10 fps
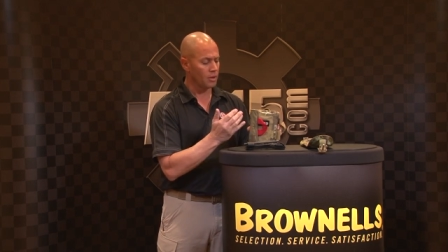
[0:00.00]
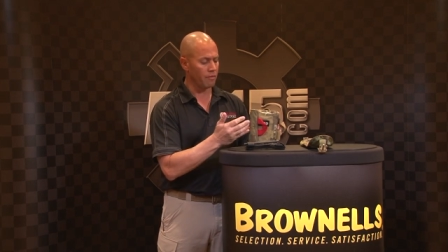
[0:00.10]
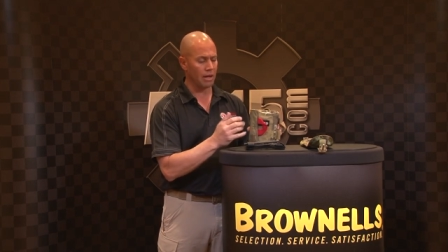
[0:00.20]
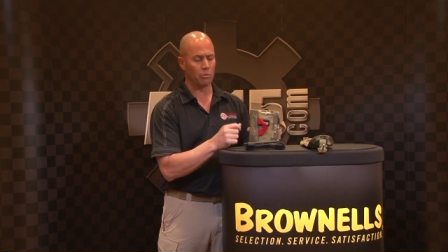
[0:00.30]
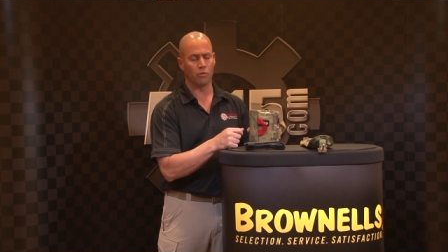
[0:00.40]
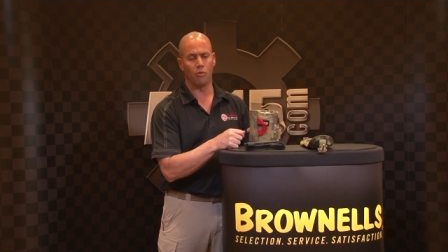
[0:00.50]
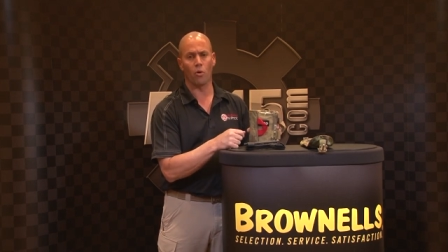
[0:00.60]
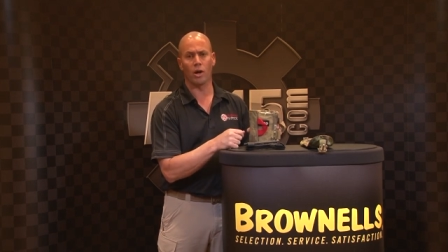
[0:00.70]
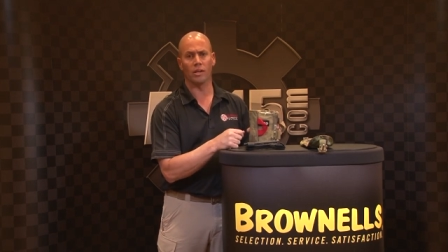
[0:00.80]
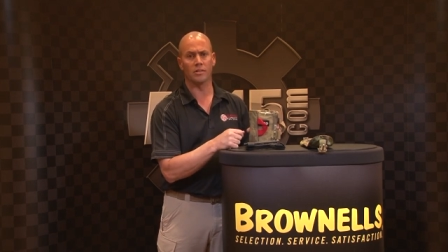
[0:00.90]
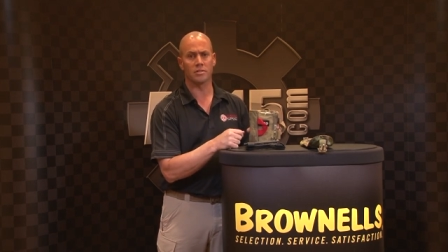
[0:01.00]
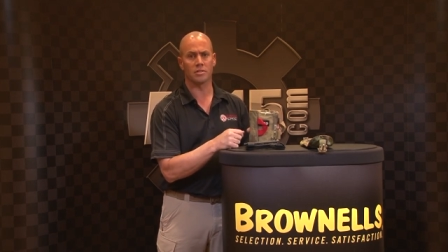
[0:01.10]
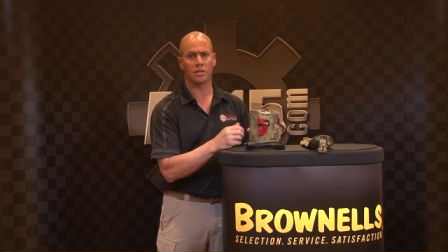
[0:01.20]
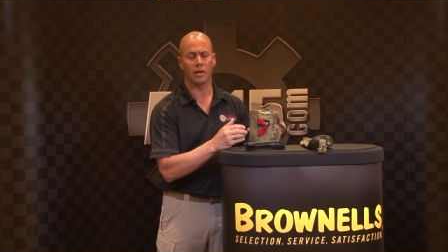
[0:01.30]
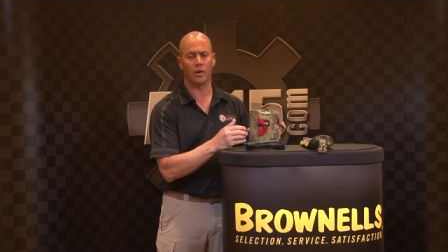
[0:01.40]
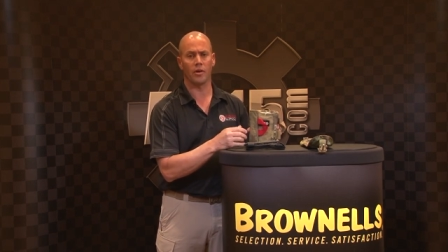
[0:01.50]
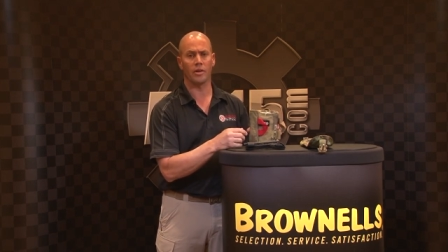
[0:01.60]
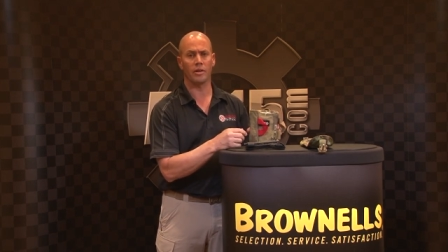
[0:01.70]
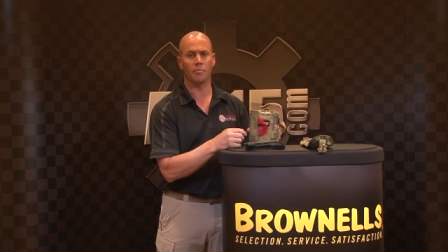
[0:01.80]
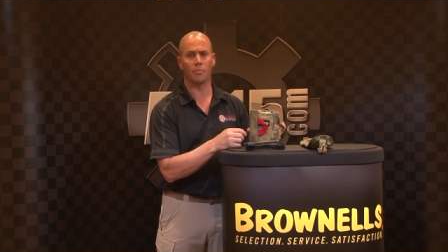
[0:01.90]
Available in four colors,
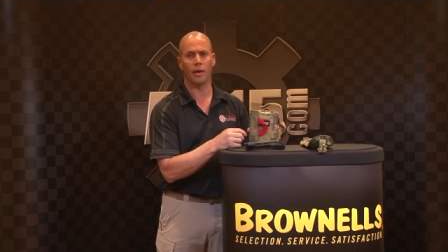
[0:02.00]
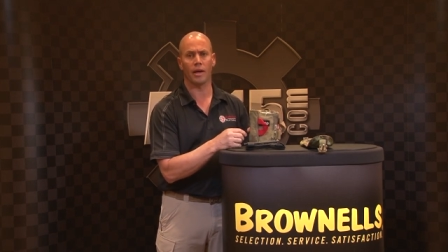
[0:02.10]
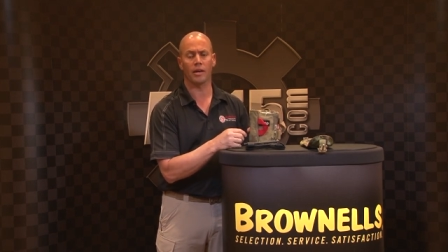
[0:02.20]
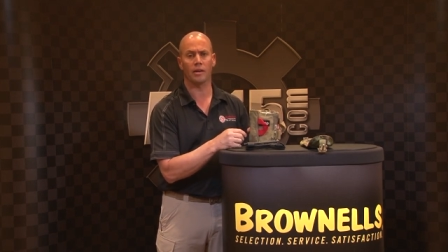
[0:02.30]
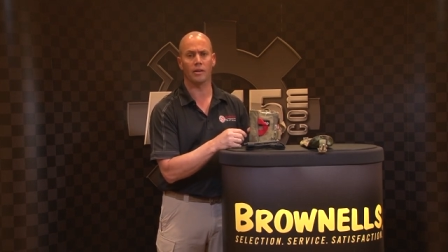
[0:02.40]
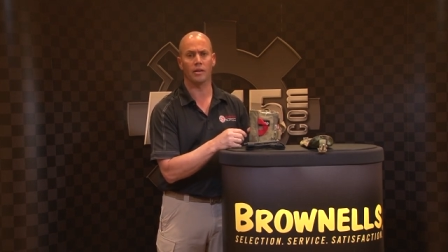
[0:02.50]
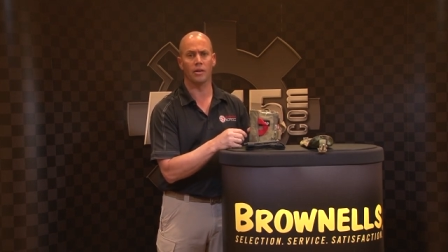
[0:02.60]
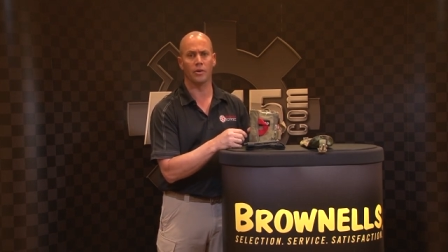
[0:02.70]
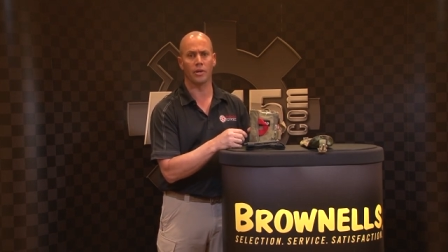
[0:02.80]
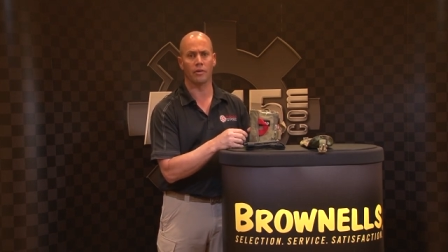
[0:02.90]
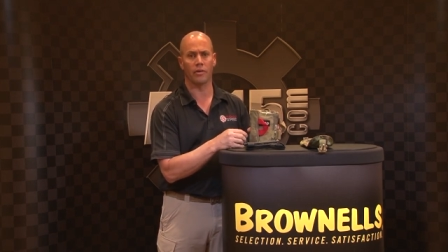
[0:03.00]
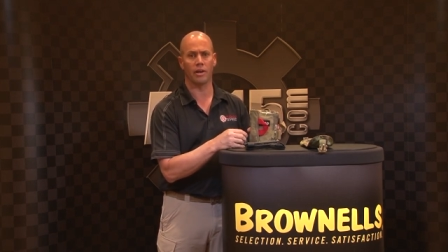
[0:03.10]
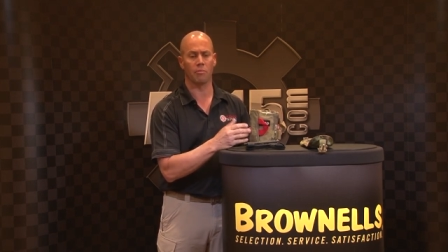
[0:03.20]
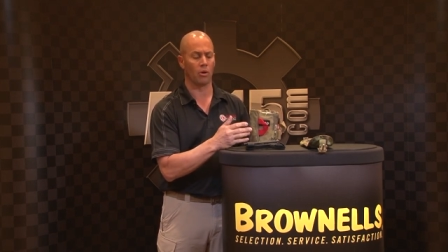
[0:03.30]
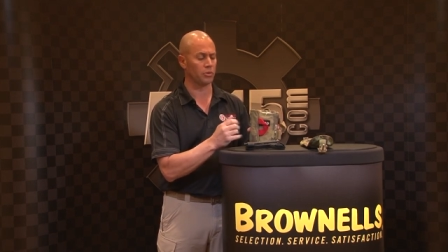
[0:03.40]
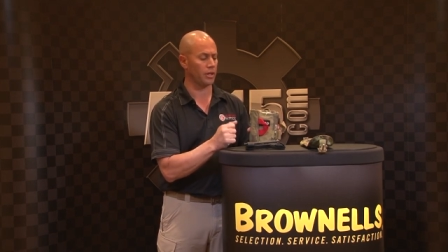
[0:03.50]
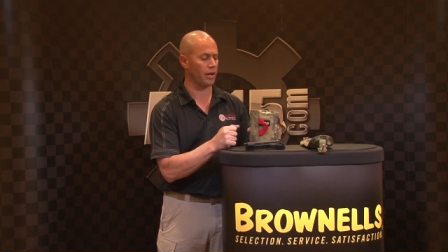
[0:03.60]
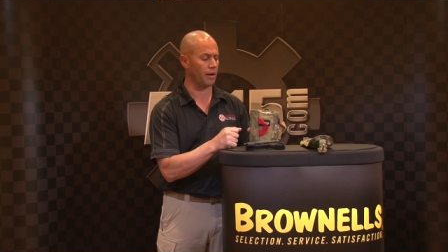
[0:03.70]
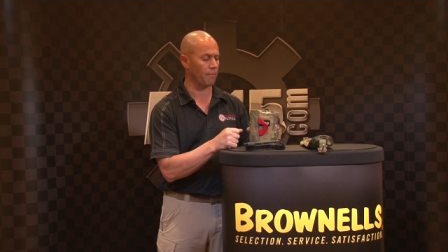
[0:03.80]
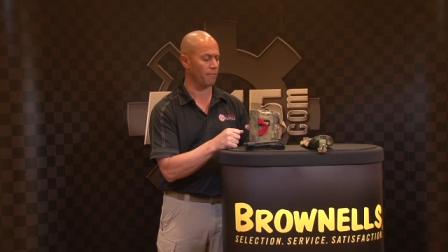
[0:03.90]
Coyote, Black, OD Green and
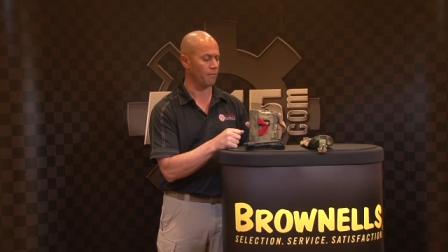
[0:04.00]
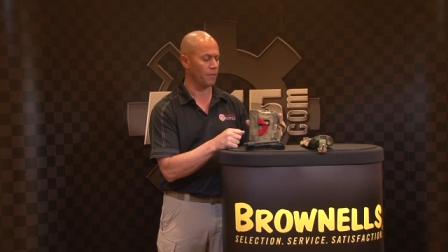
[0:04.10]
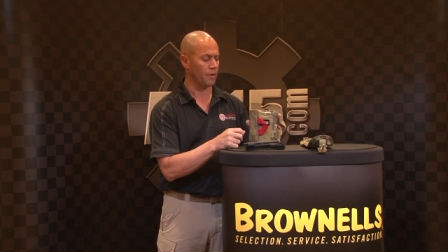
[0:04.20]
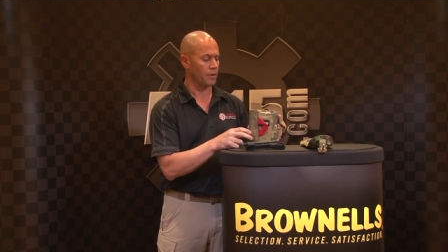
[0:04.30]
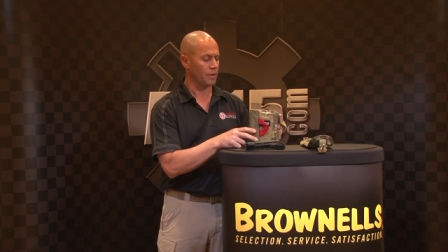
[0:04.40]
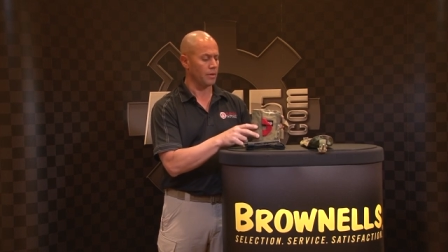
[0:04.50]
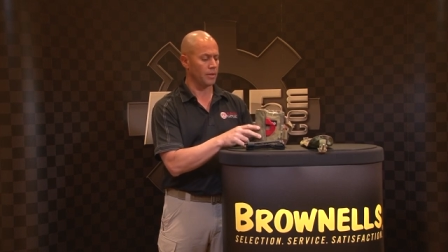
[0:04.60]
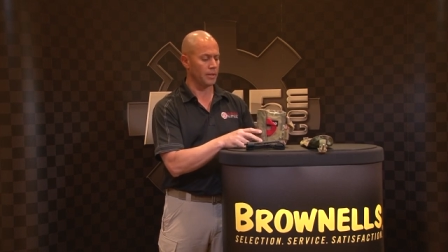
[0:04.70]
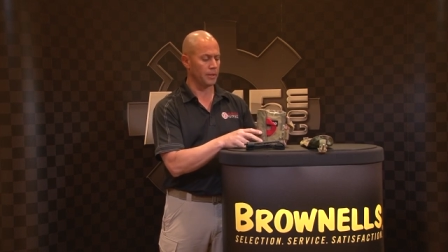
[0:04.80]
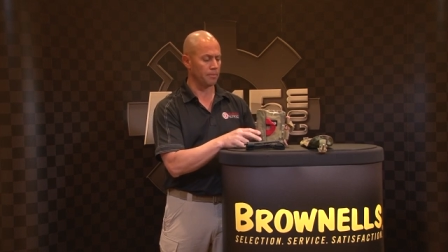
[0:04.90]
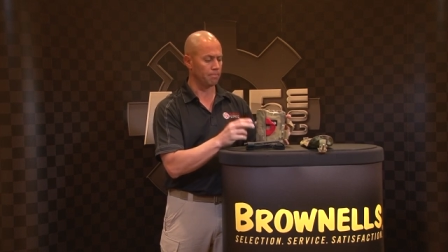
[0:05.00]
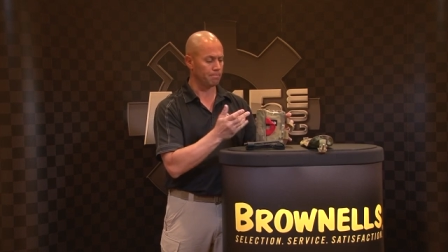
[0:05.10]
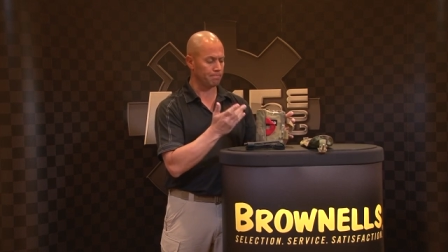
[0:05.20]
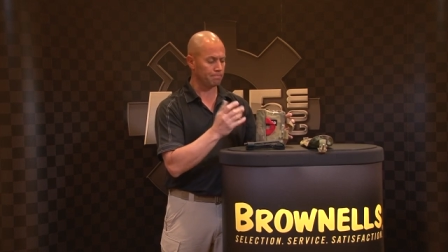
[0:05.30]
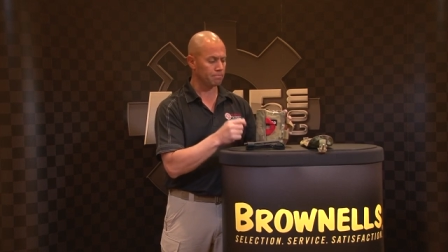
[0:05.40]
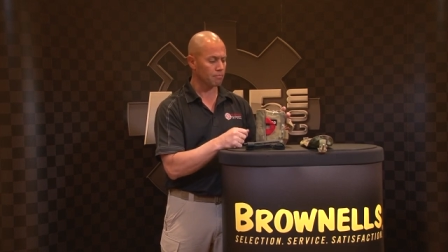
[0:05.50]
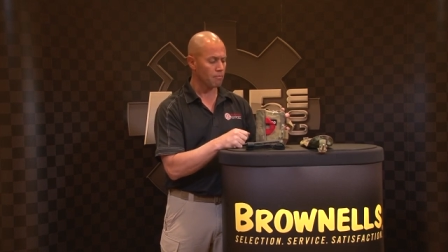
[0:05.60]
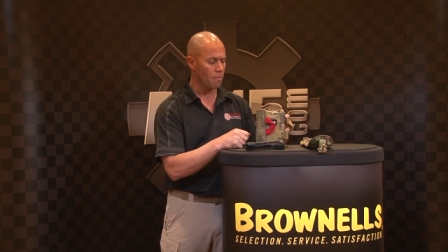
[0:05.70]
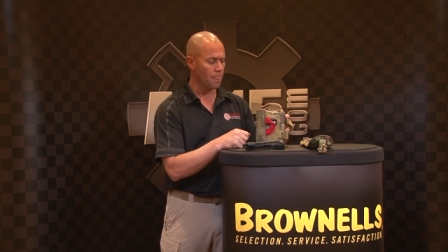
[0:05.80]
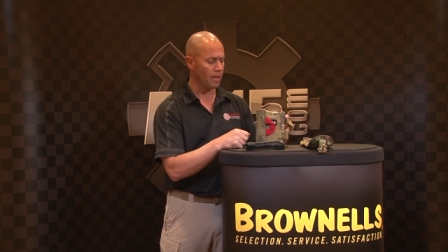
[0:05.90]
Multicam. Um,
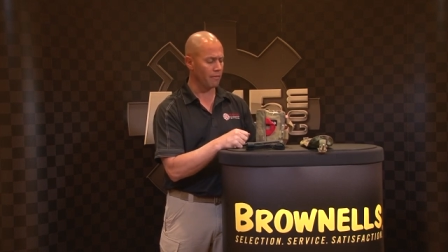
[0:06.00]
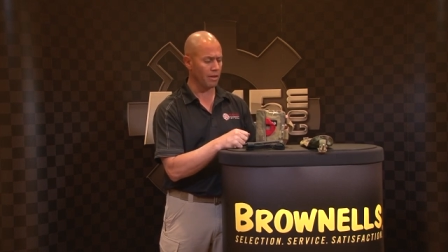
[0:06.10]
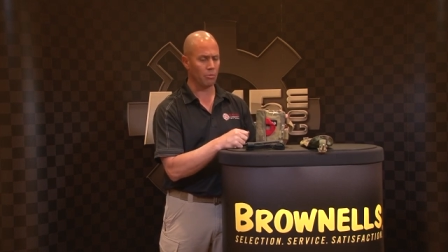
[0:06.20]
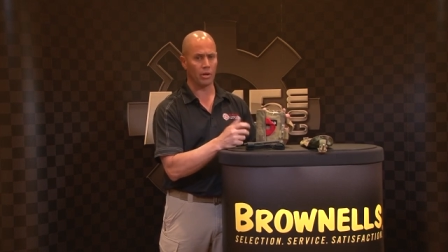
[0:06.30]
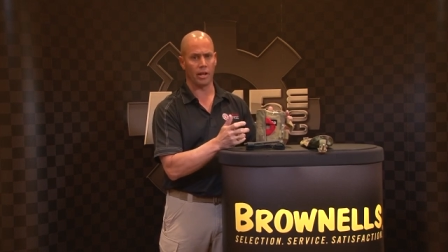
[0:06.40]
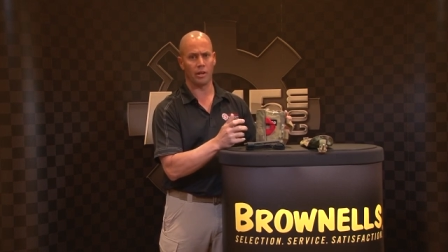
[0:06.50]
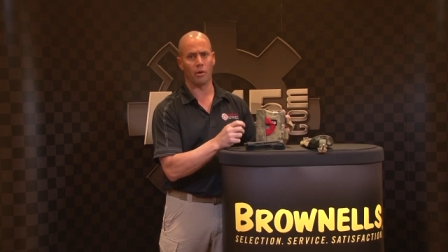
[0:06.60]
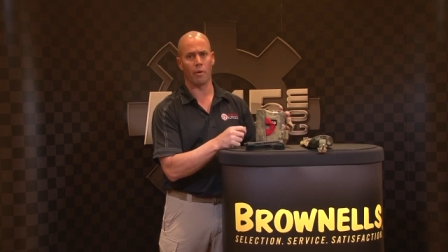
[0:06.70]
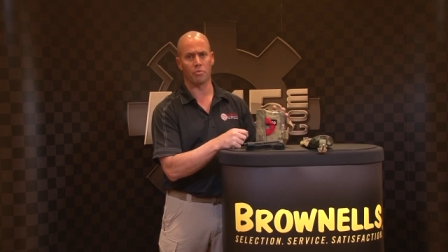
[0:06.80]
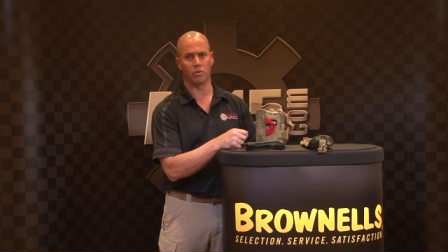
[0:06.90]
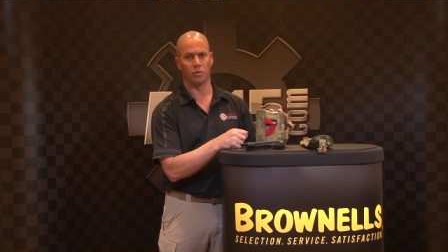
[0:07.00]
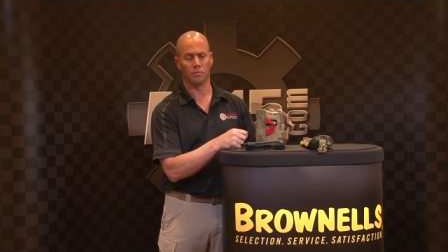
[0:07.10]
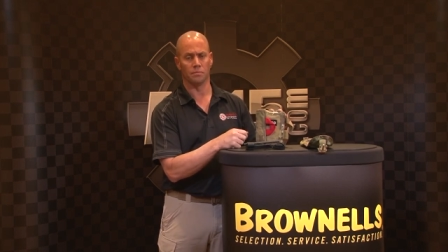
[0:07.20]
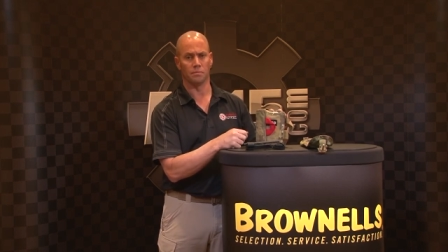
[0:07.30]
and available again at our web store.